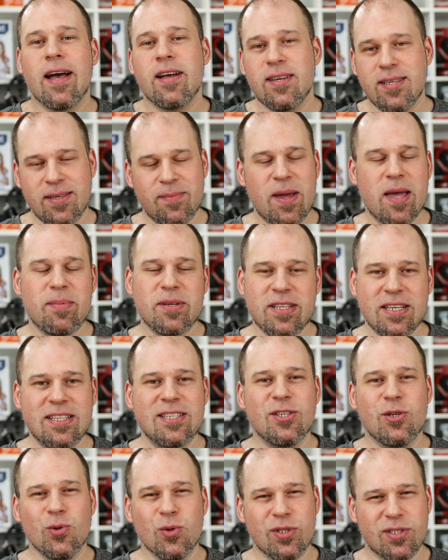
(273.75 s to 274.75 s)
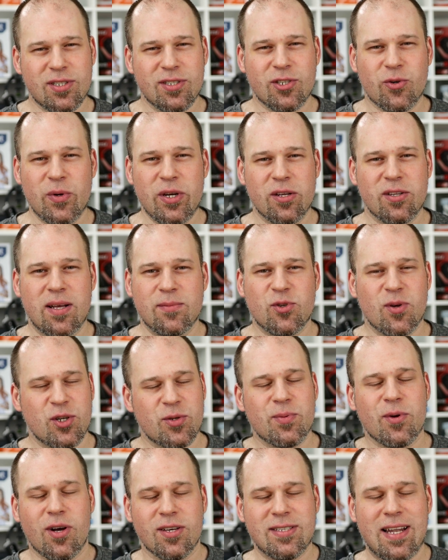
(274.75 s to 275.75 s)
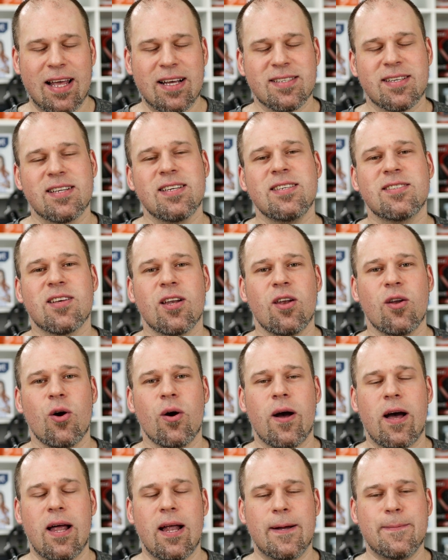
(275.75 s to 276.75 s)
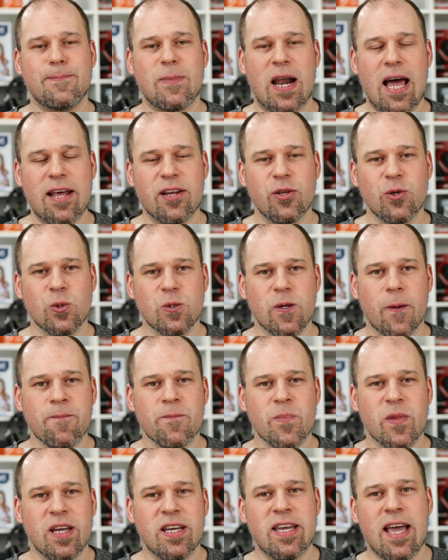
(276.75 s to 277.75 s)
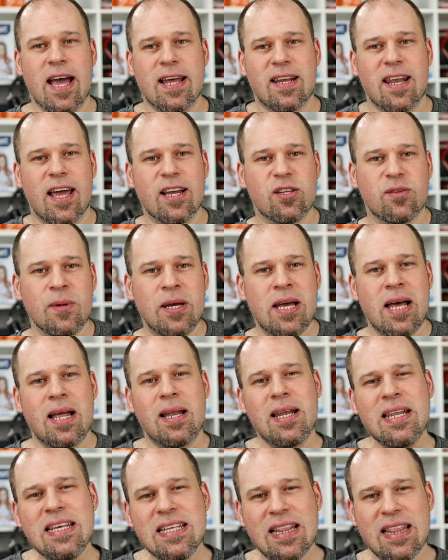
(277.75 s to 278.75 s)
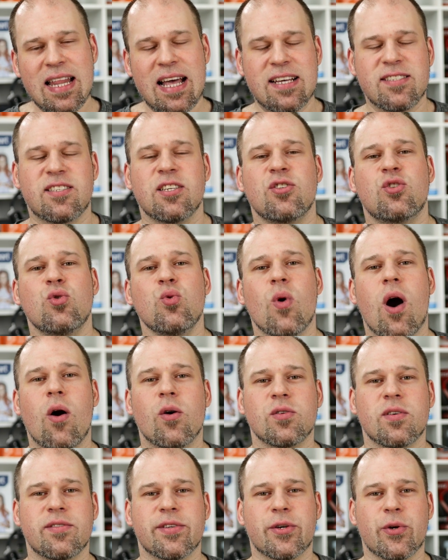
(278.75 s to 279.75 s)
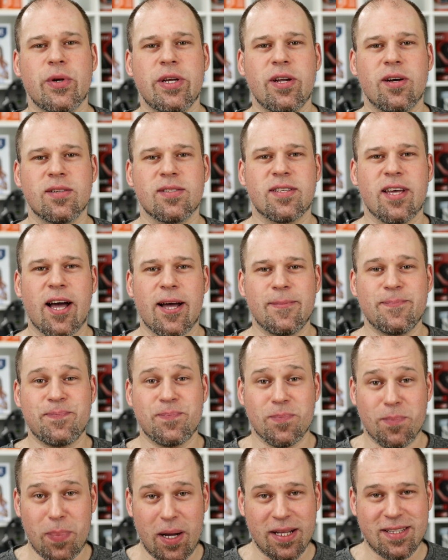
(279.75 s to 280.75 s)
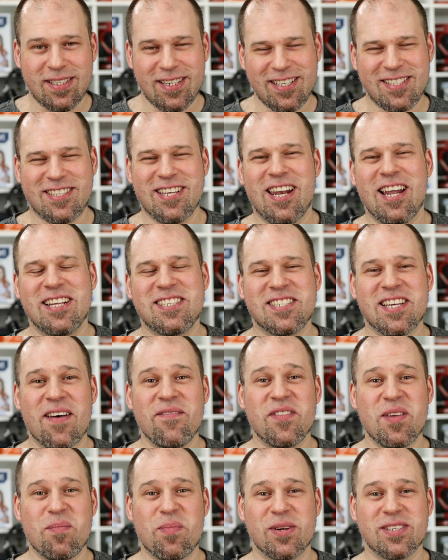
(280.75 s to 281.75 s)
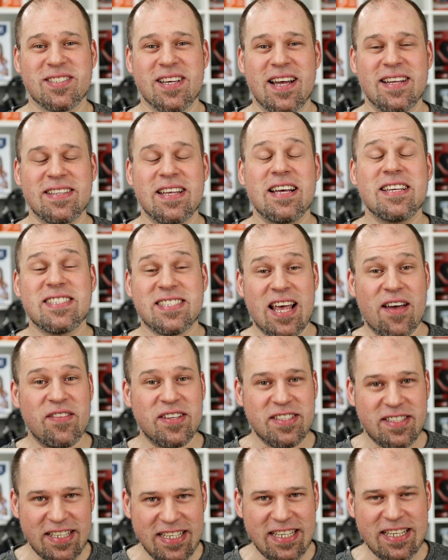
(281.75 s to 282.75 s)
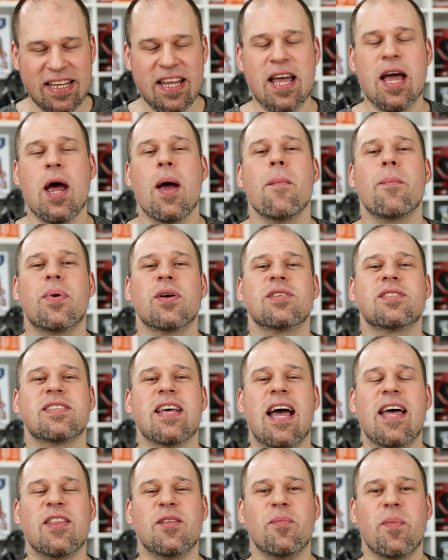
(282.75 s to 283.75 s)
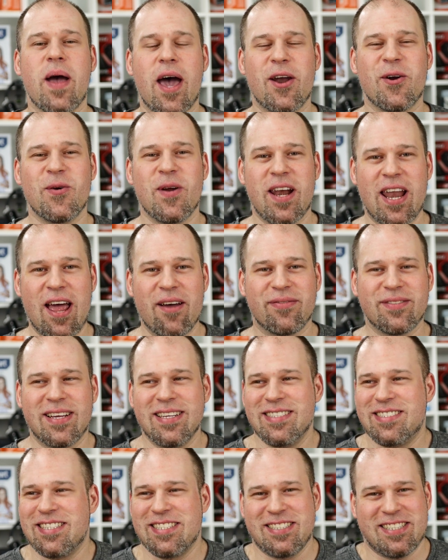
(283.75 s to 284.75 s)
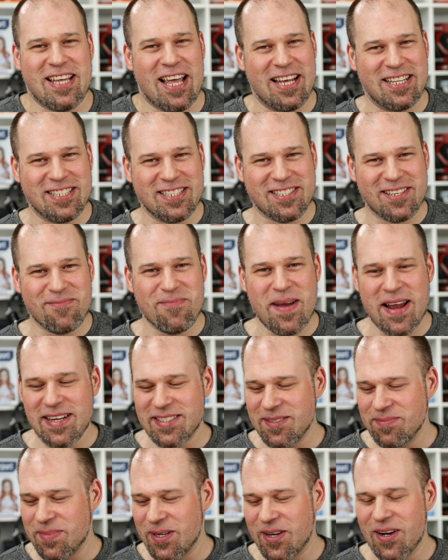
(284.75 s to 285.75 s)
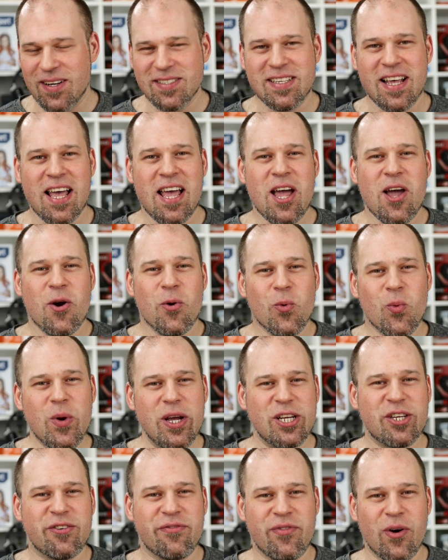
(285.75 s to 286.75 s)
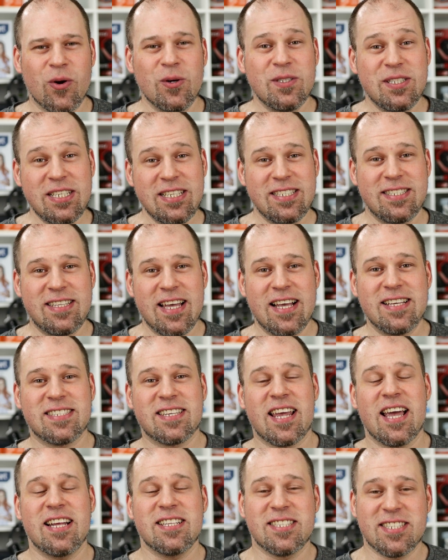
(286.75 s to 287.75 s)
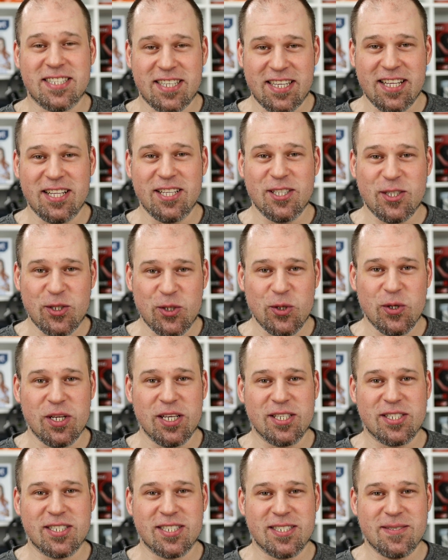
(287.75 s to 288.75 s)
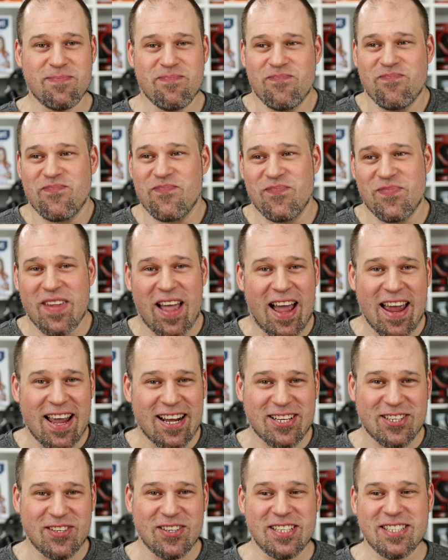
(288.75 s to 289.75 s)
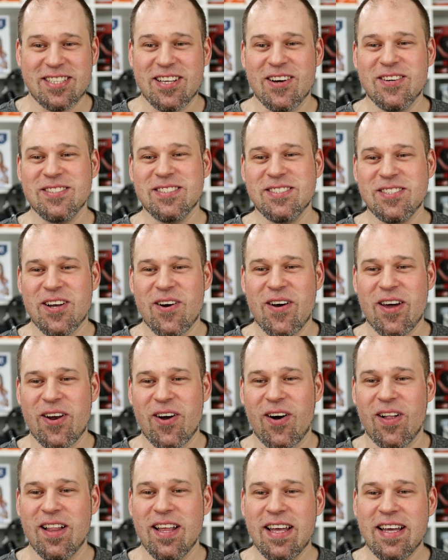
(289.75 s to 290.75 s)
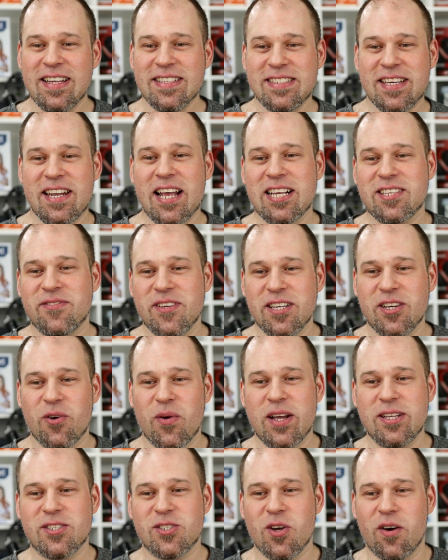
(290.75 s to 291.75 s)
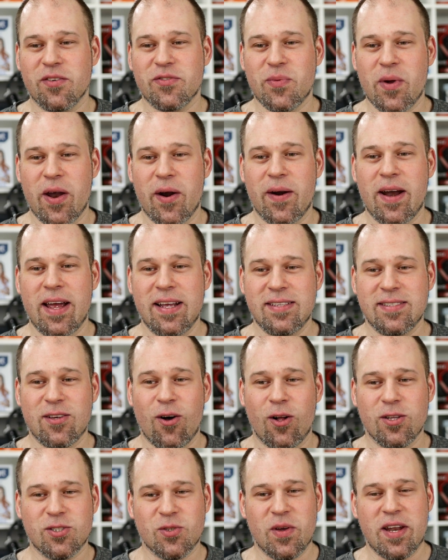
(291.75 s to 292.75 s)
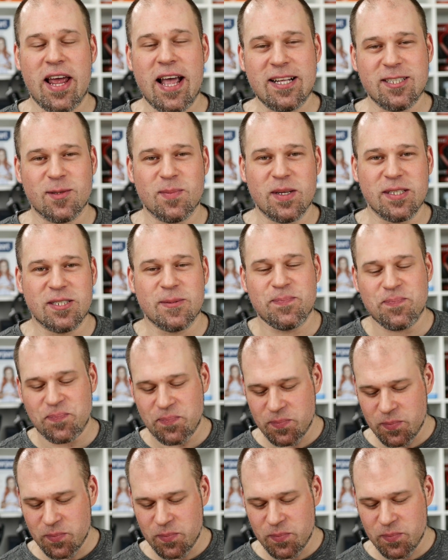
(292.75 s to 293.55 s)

He maybe didn't use the screen on time so much, because like I said, he's a lighter user. He had like little less than 2 hours of screen on time, but he still had 17% battery left, and that is amazing, because which phone these days can still do this? I actually don't know at all. The next thing, great software and also enhancements.